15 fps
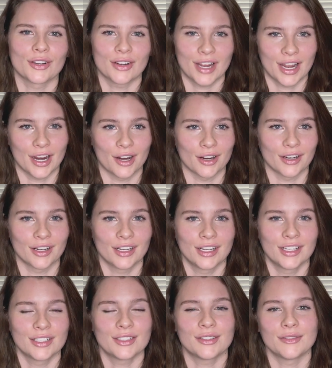hair
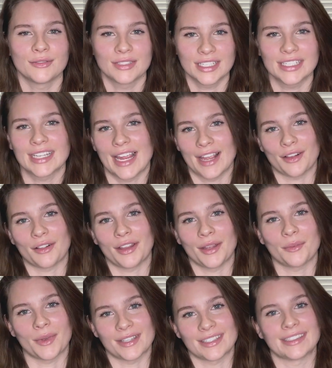to detangle it
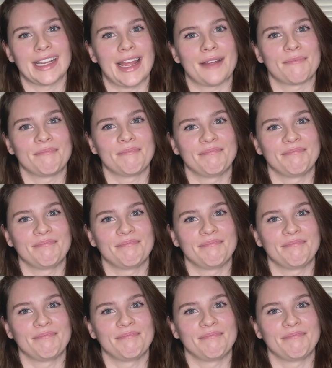once a day.